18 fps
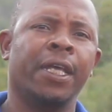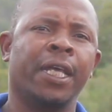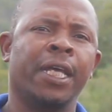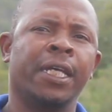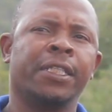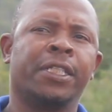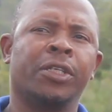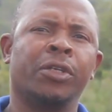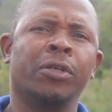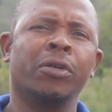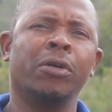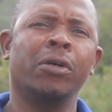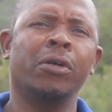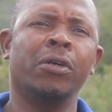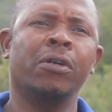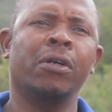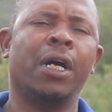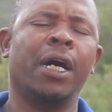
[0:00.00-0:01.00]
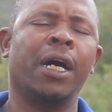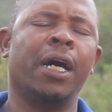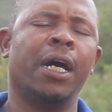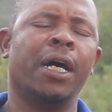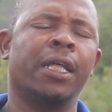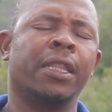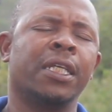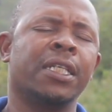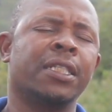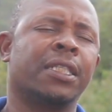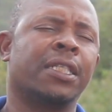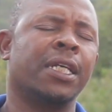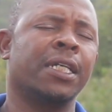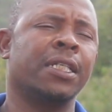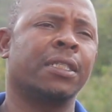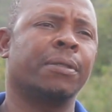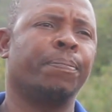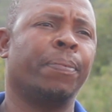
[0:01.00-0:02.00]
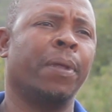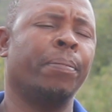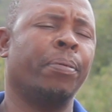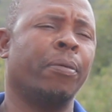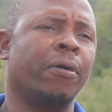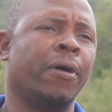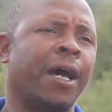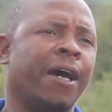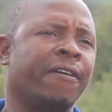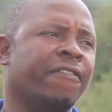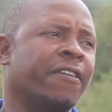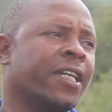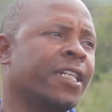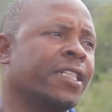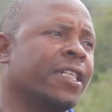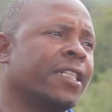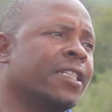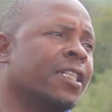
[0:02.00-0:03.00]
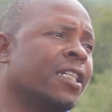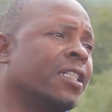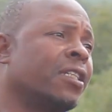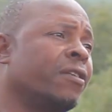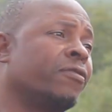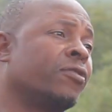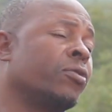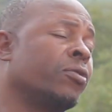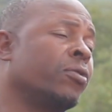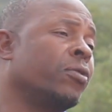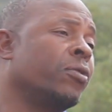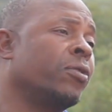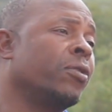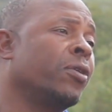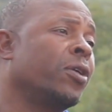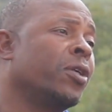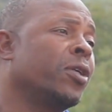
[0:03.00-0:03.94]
And you know, these days people are very sensitive to